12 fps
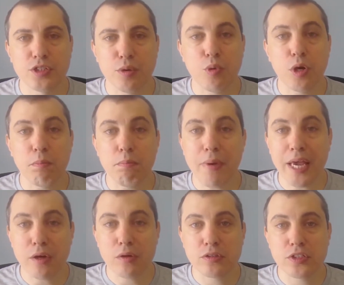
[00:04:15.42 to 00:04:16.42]
someone
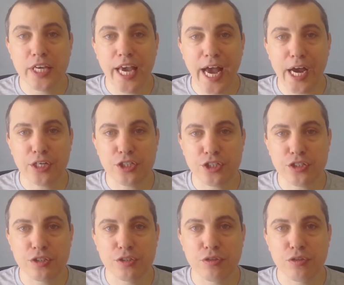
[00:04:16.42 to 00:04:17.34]
mailed cash